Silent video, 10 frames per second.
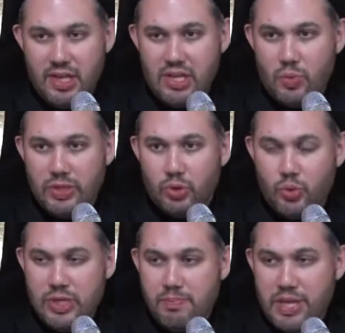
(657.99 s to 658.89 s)
when
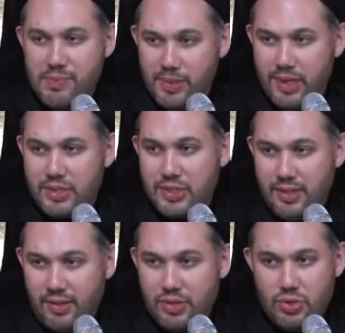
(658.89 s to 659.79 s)
three people are
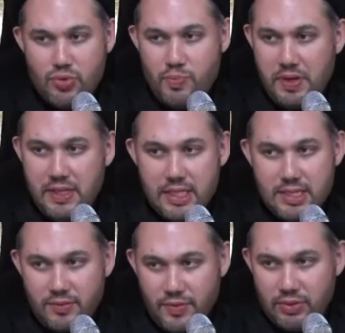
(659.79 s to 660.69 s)
together, nobody can
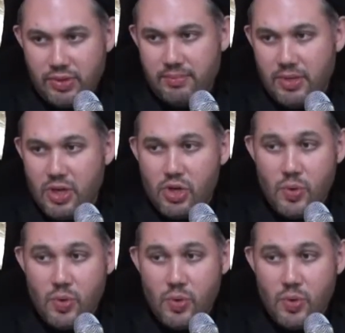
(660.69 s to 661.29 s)
defeat them. Who